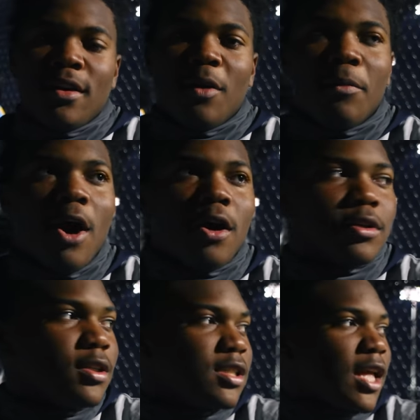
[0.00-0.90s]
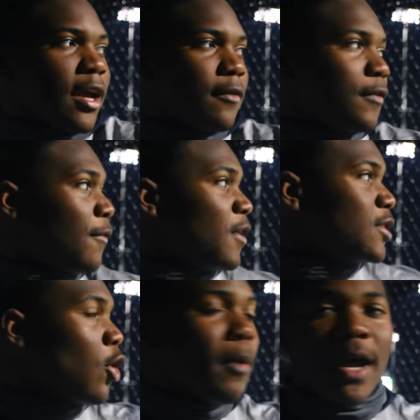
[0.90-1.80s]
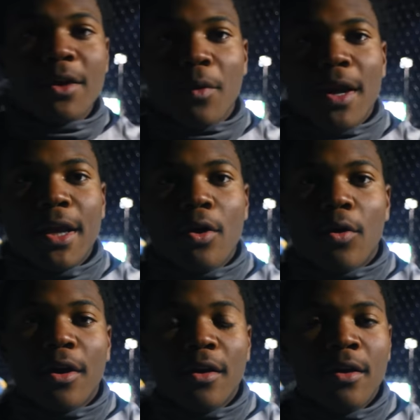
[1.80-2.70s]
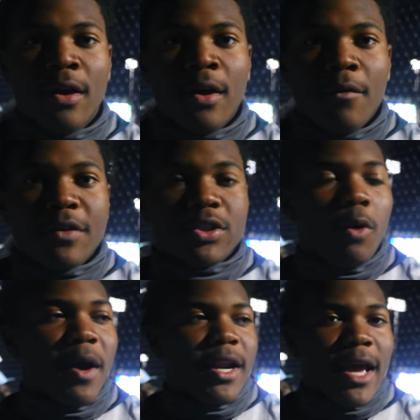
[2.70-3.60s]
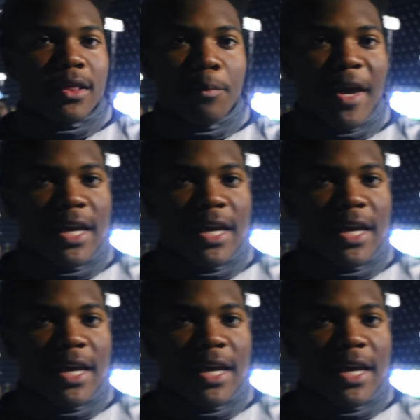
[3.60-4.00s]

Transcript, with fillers: a ball is like if, if there's nobody running or if there's nobody at the